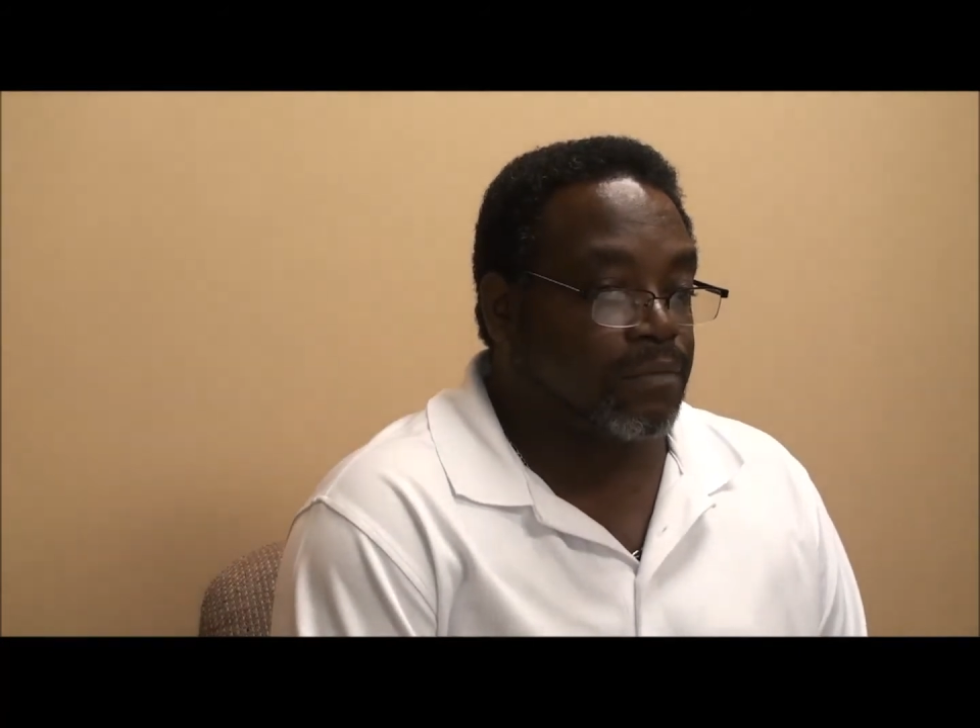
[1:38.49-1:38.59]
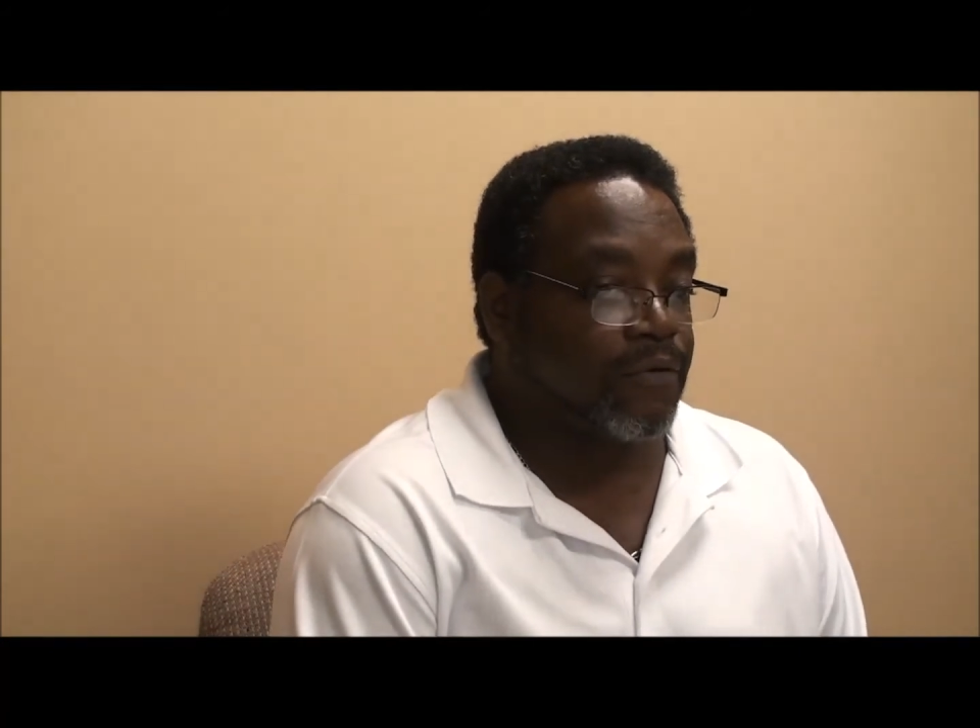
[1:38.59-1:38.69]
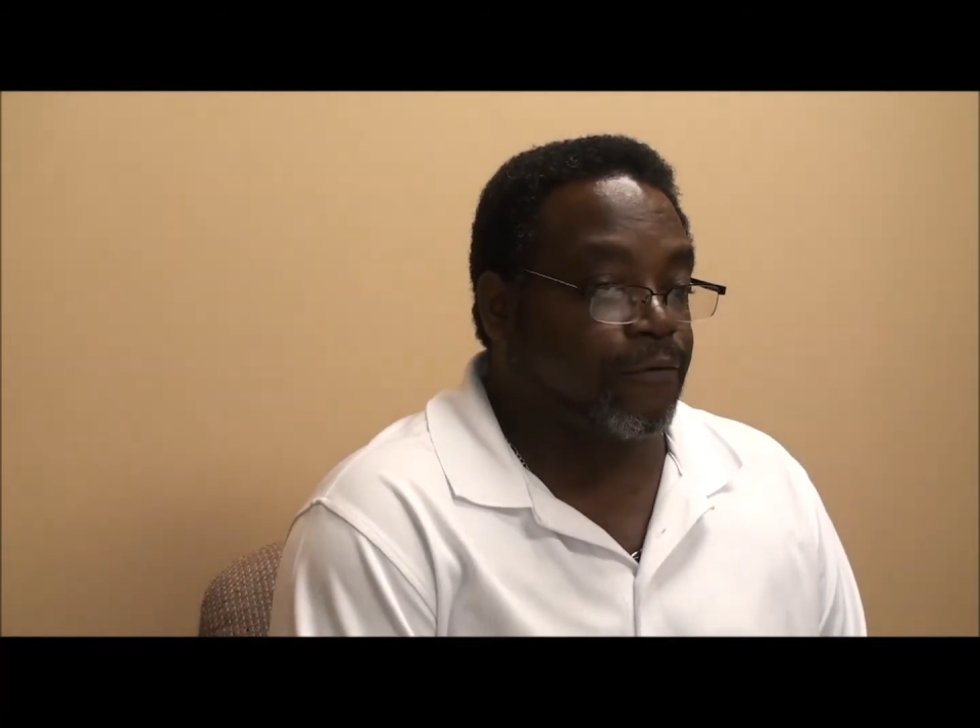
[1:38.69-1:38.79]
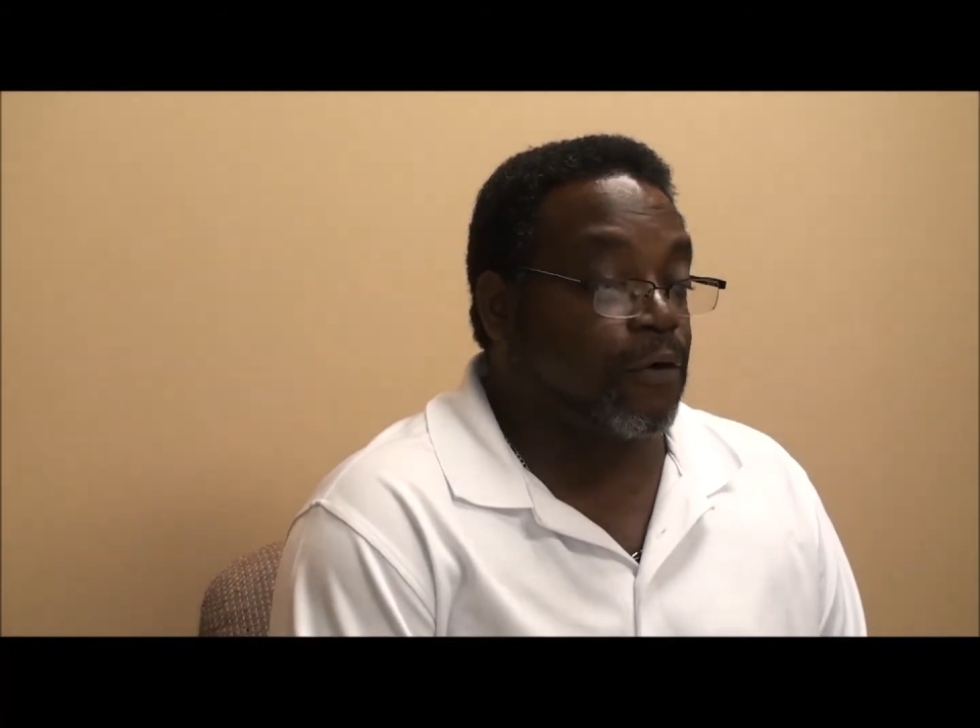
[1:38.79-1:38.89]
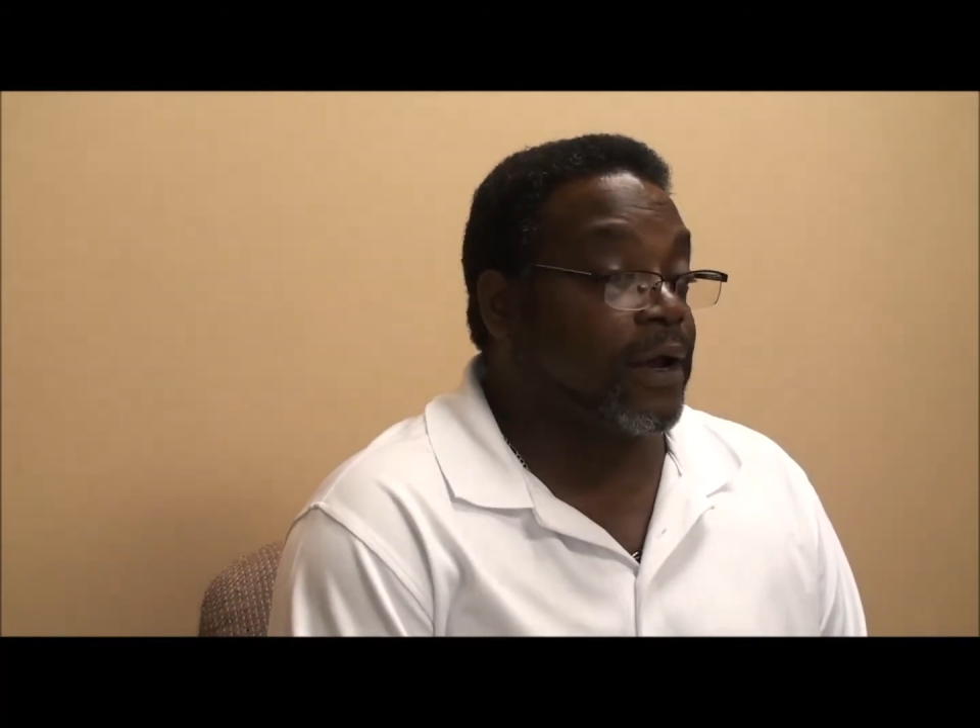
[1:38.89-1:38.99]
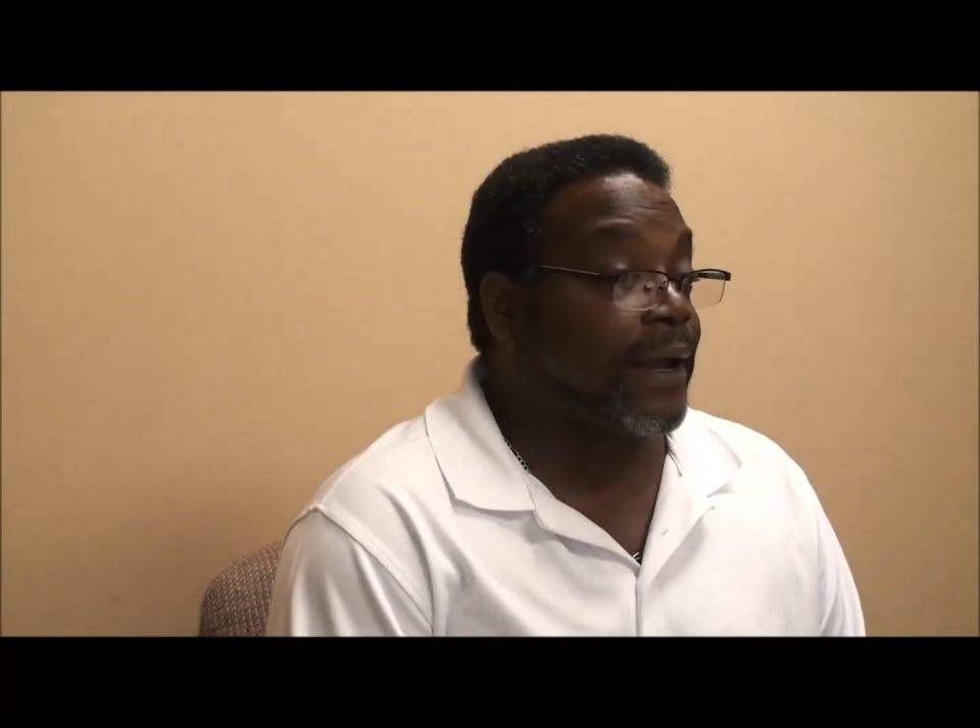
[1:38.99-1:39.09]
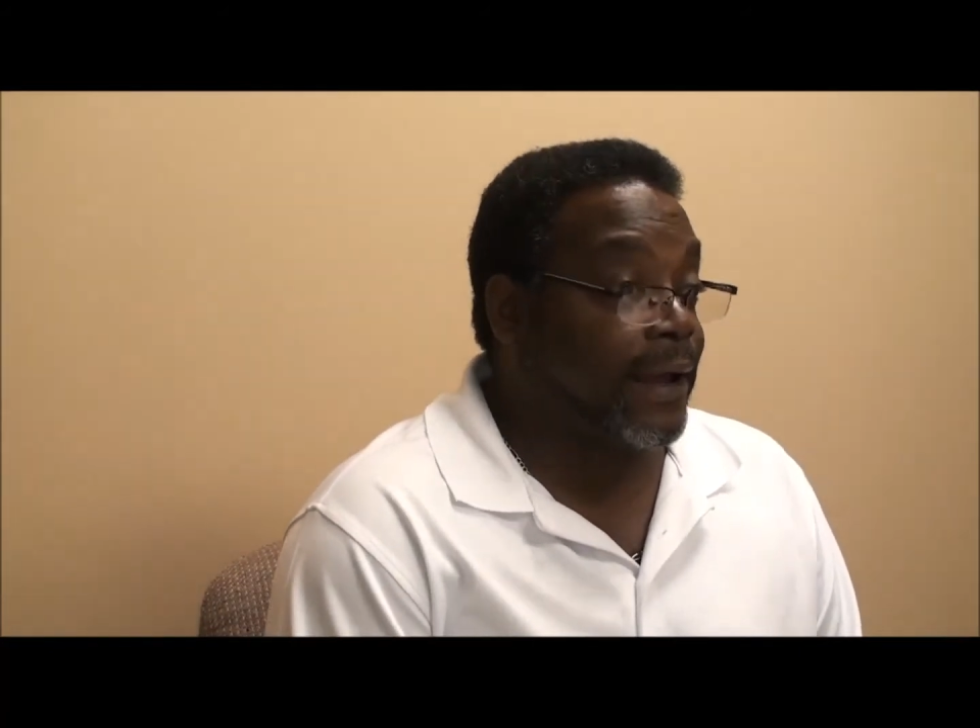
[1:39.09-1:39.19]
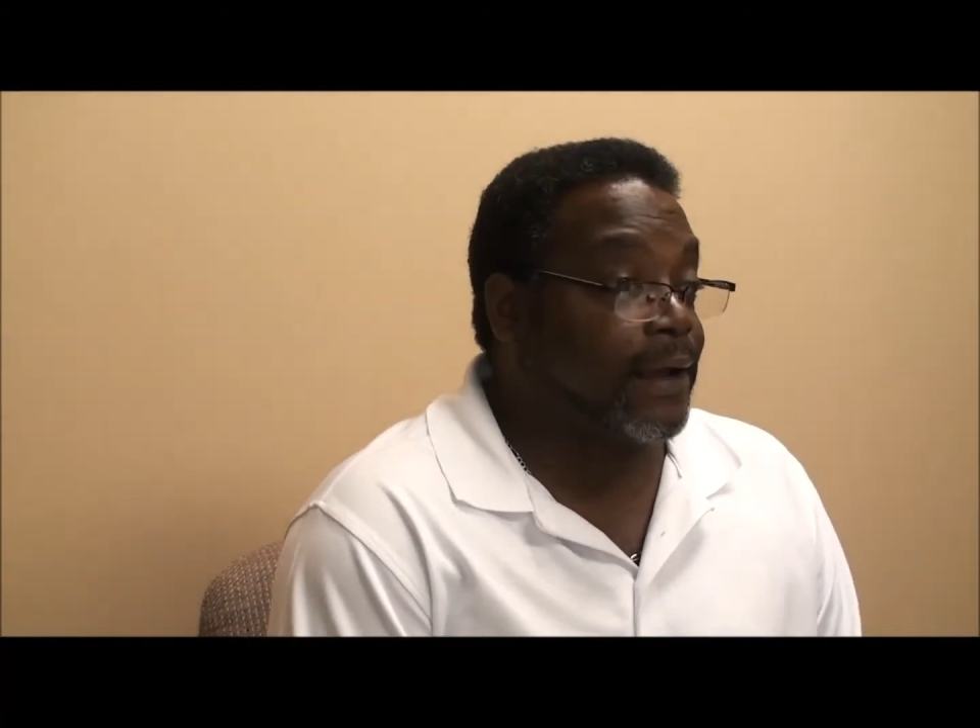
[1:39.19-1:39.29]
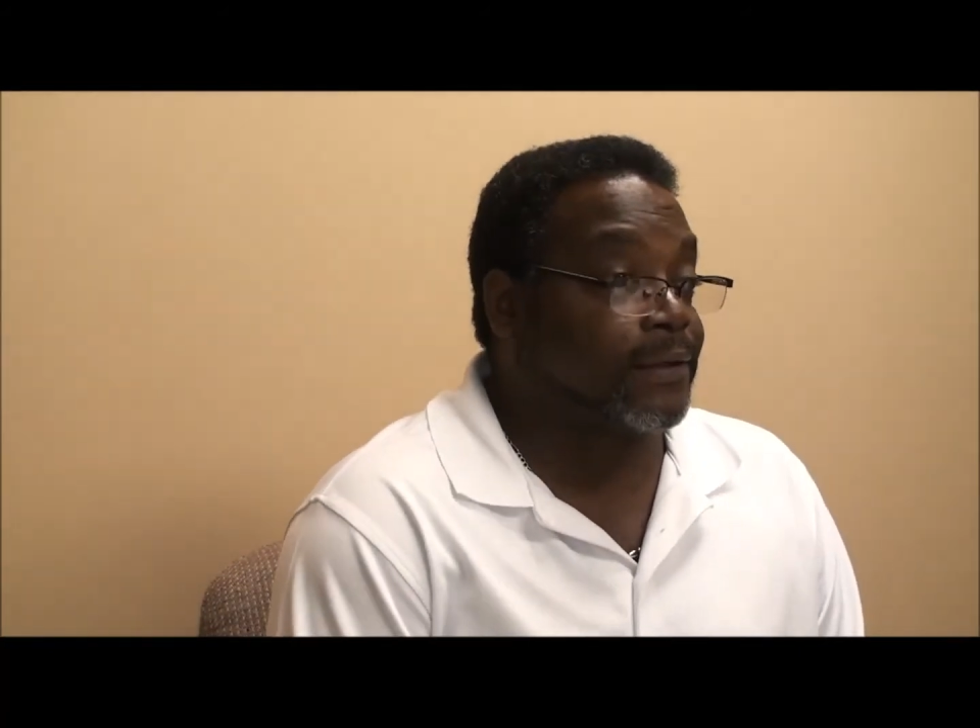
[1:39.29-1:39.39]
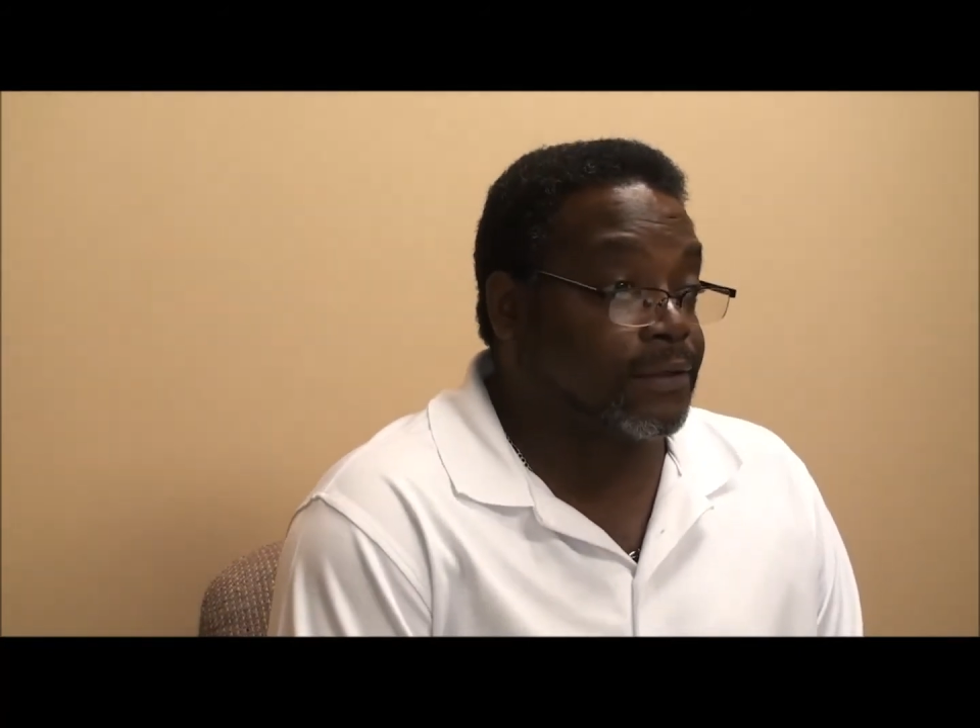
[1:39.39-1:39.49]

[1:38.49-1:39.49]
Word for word: before I had